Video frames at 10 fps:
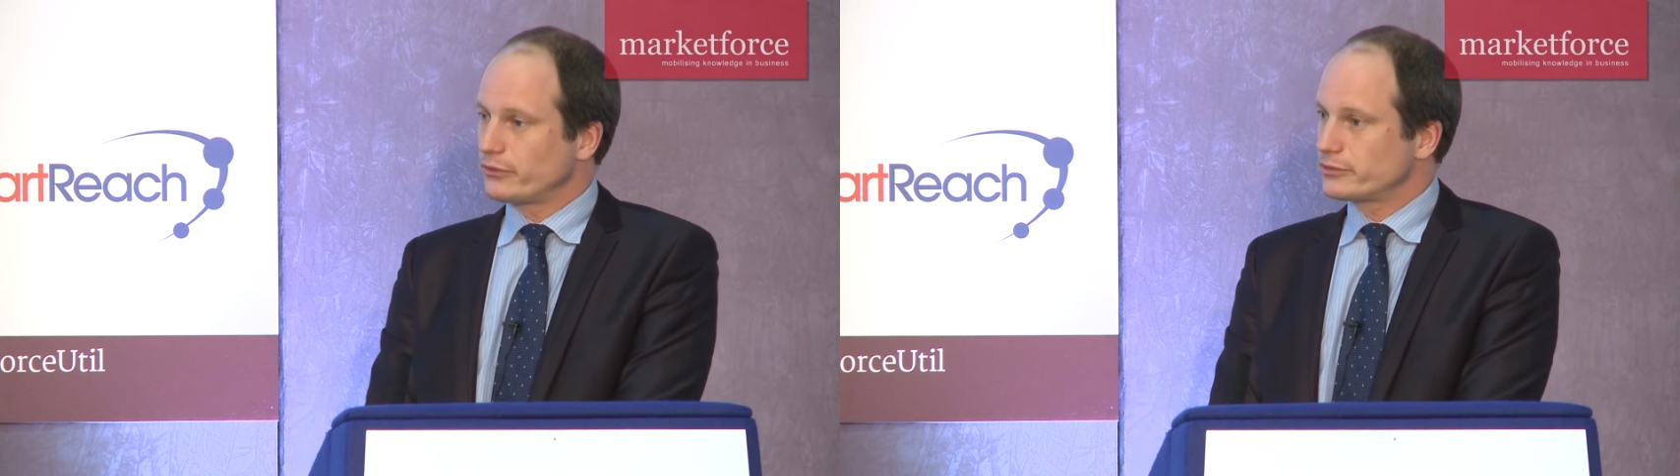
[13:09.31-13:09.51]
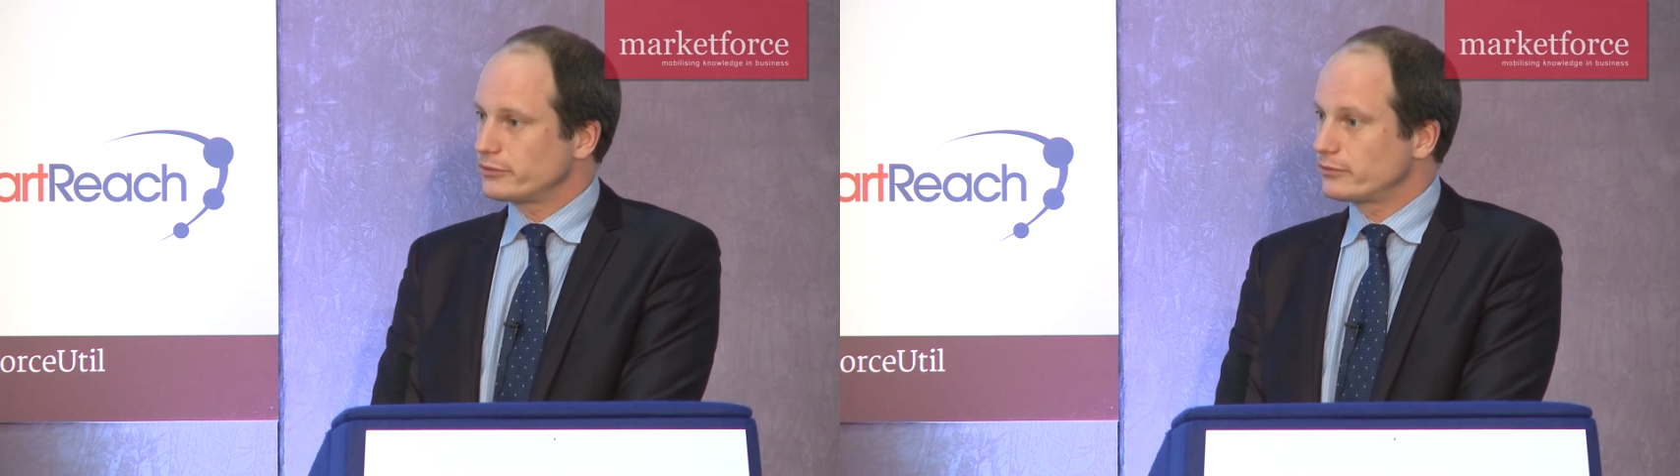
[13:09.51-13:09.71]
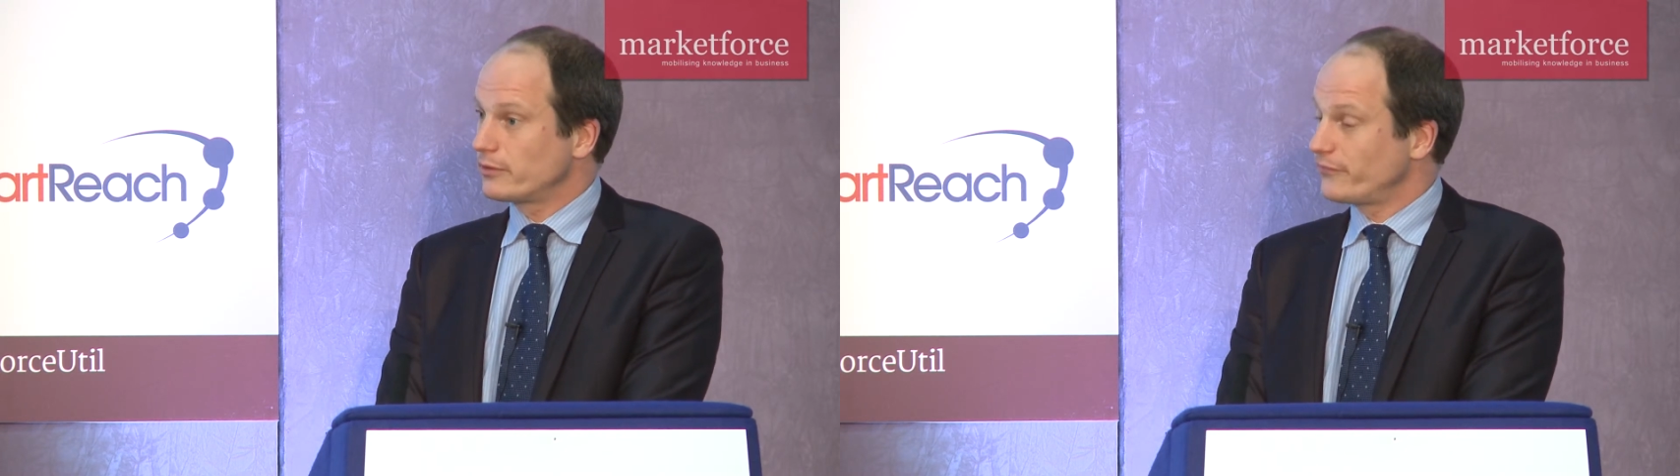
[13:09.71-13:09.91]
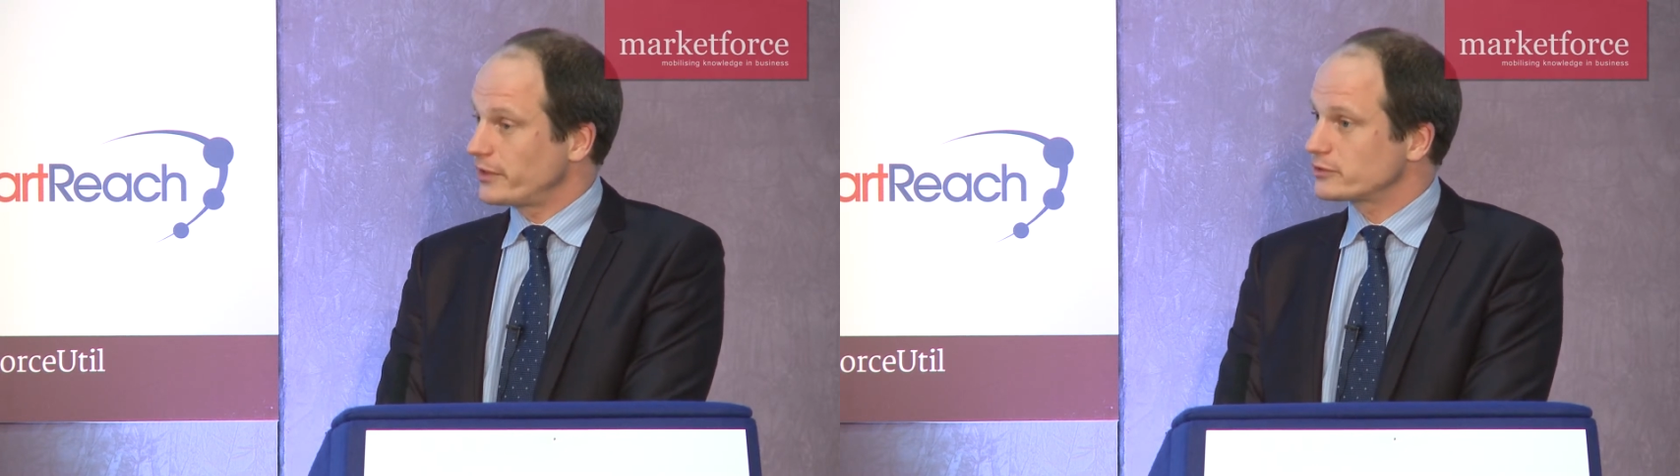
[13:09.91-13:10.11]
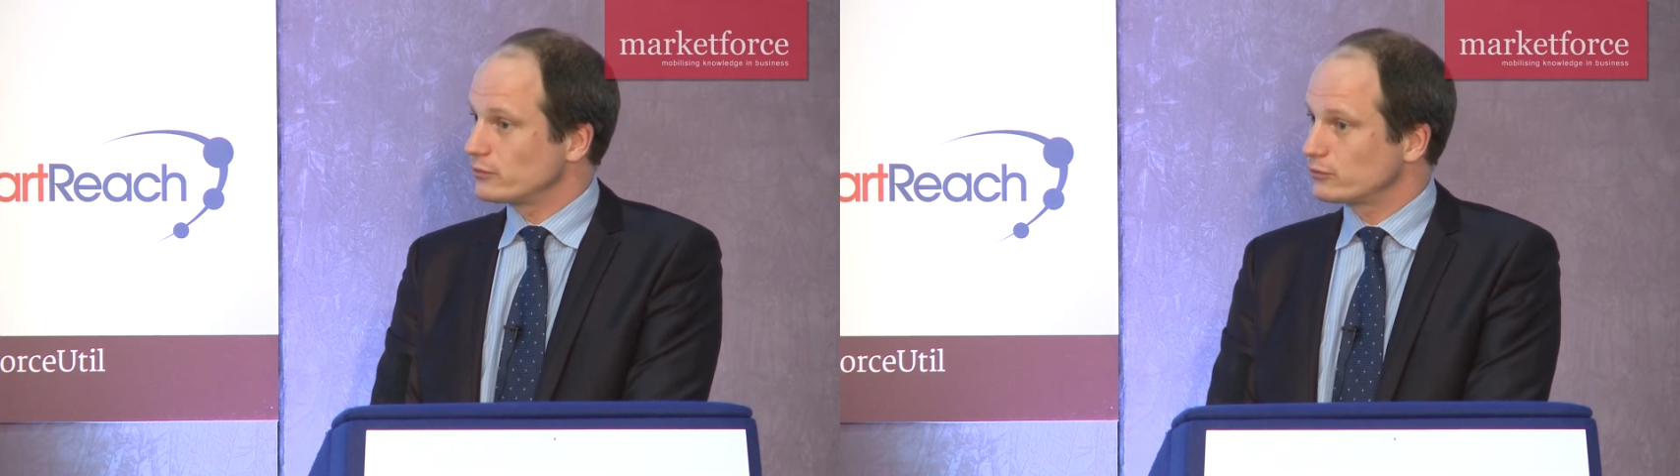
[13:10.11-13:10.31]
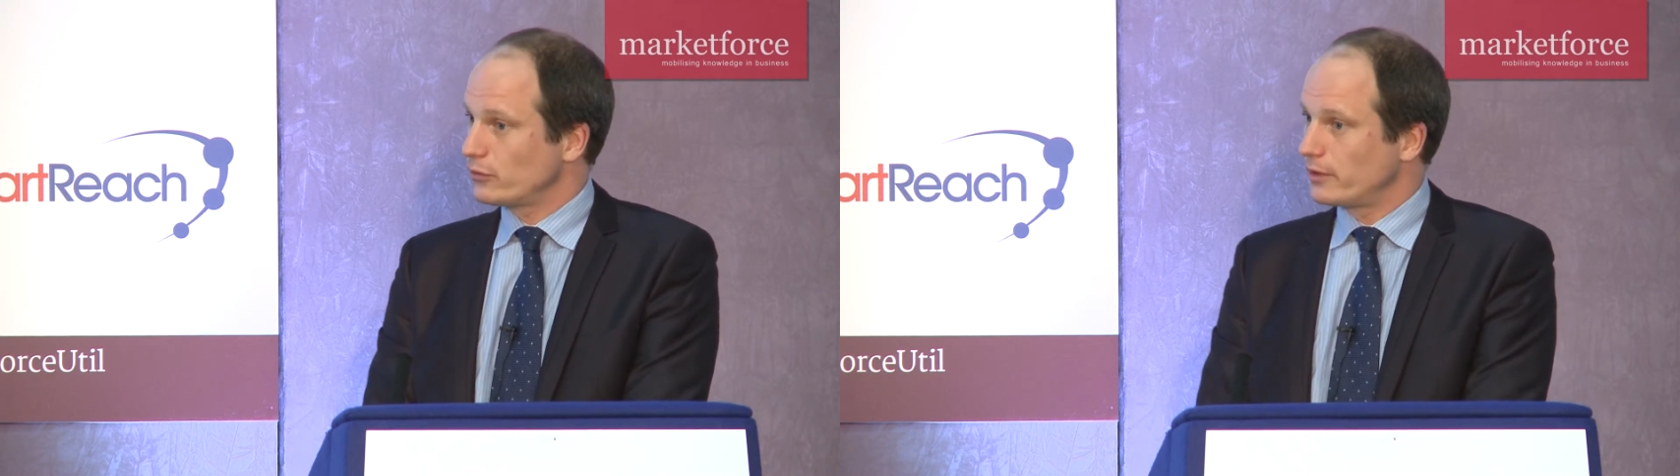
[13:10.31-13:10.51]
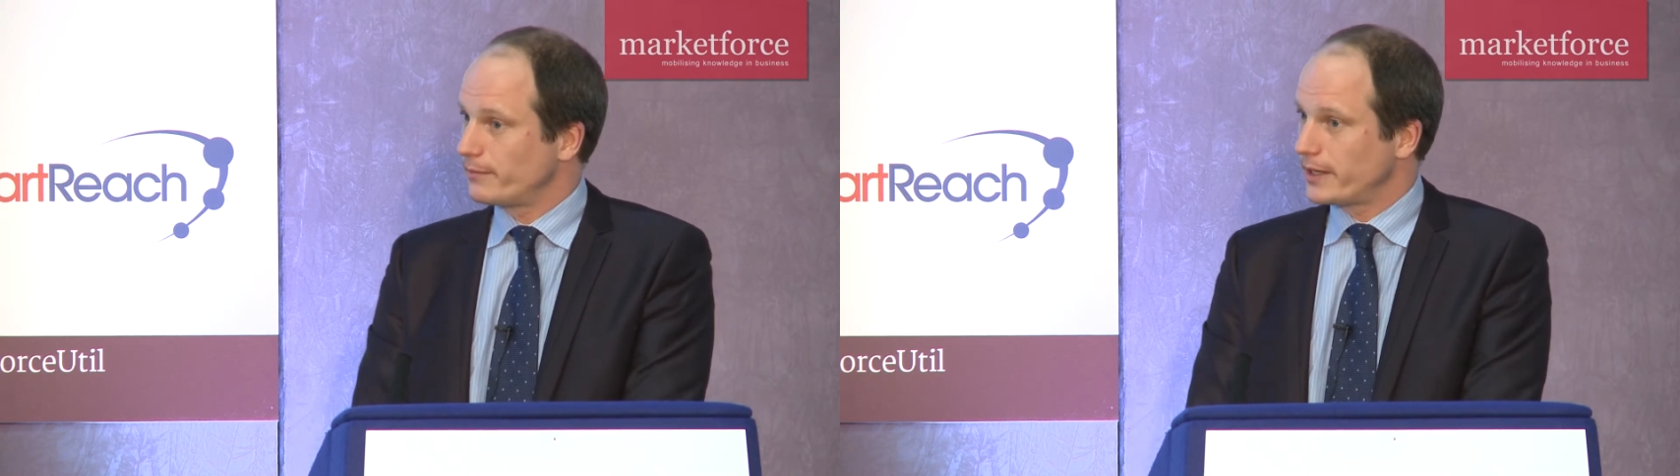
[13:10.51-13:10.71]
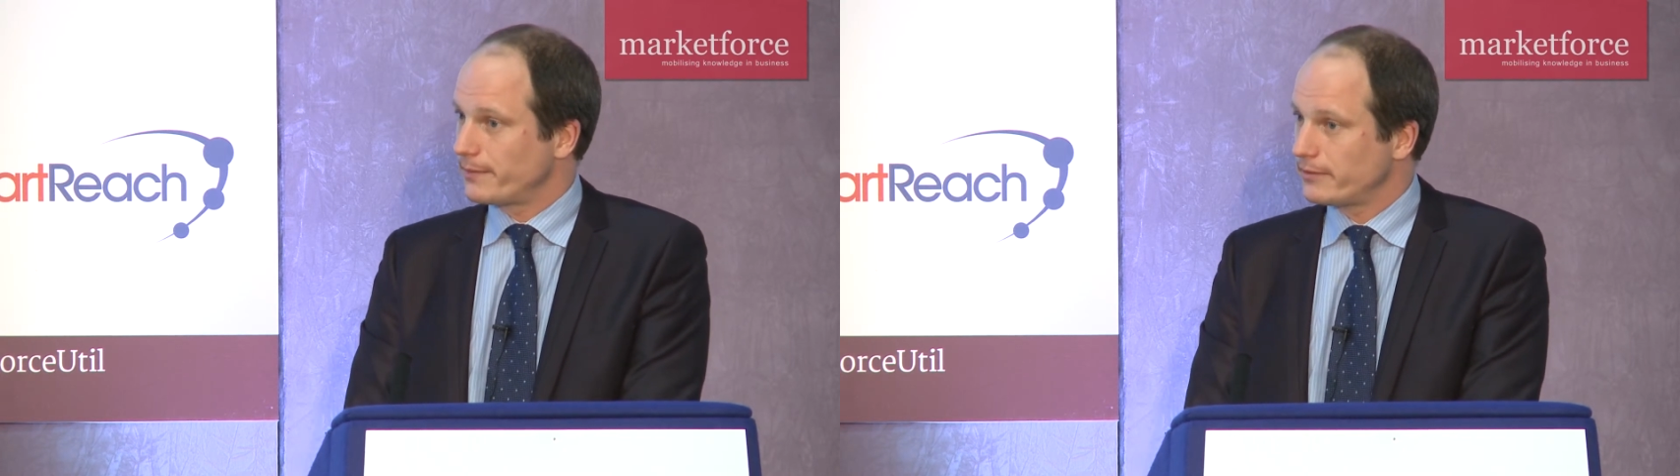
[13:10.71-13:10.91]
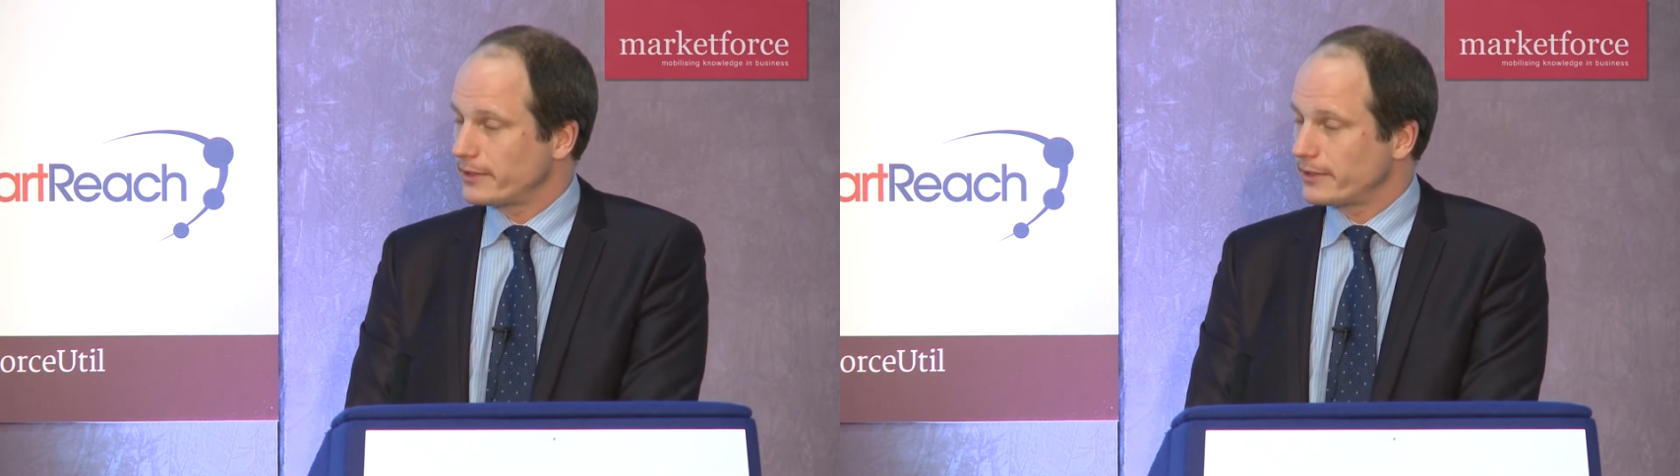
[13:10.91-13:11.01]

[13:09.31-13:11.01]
onto conventional toilet paper,